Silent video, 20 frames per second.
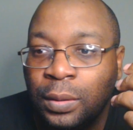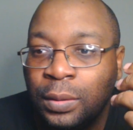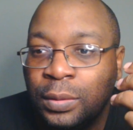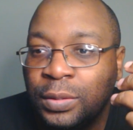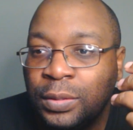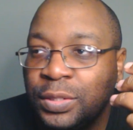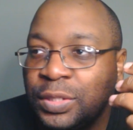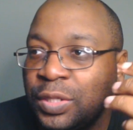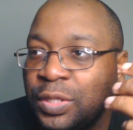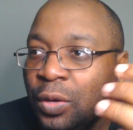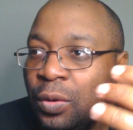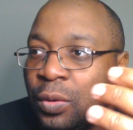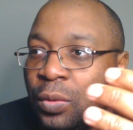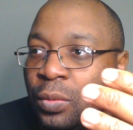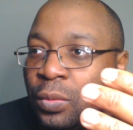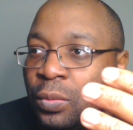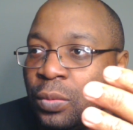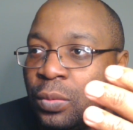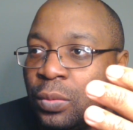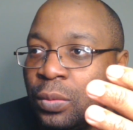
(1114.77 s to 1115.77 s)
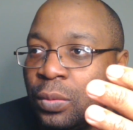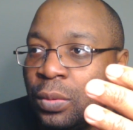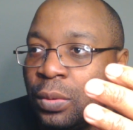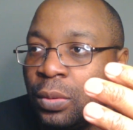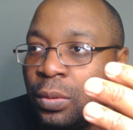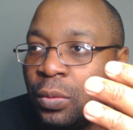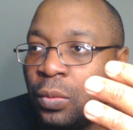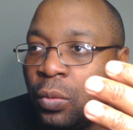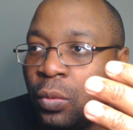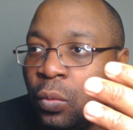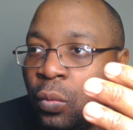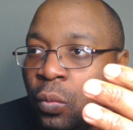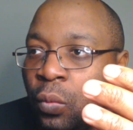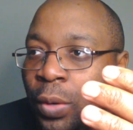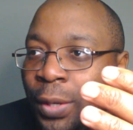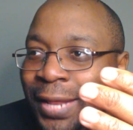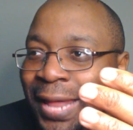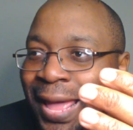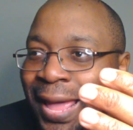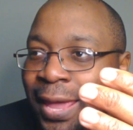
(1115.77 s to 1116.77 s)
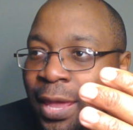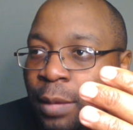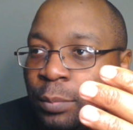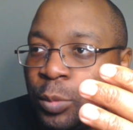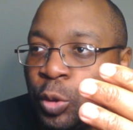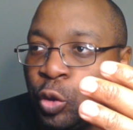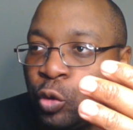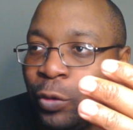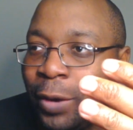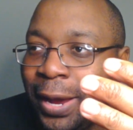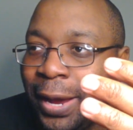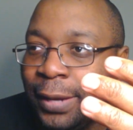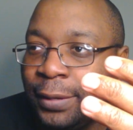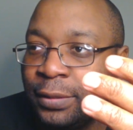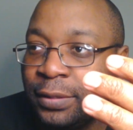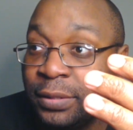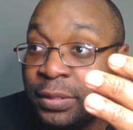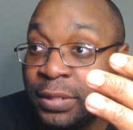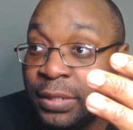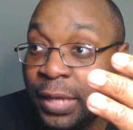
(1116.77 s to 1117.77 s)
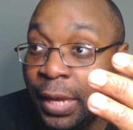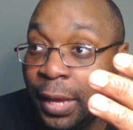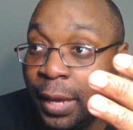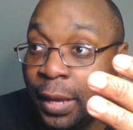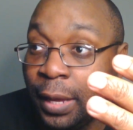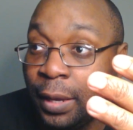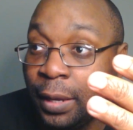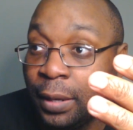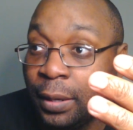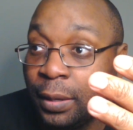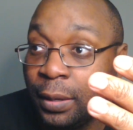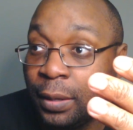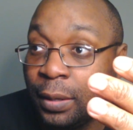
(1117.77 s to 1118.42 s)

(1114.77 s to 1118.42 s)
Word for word: So, what I am trying to say,